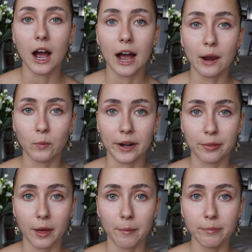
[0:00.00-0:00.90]
I
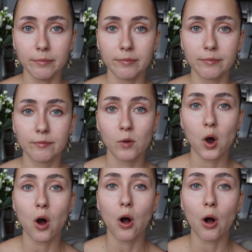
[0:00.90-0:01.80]
wear them
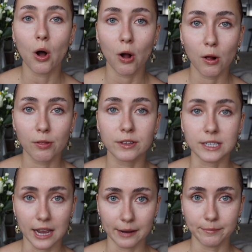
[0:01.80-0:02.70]
all the
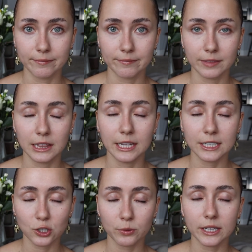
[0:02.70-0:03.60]
time.
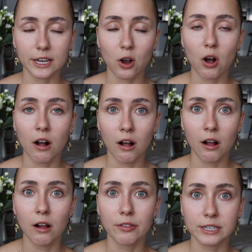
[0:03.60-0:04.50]
Literally
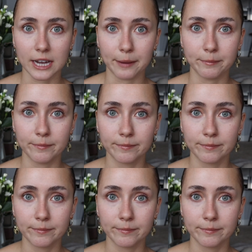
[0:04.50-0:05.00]
all the time.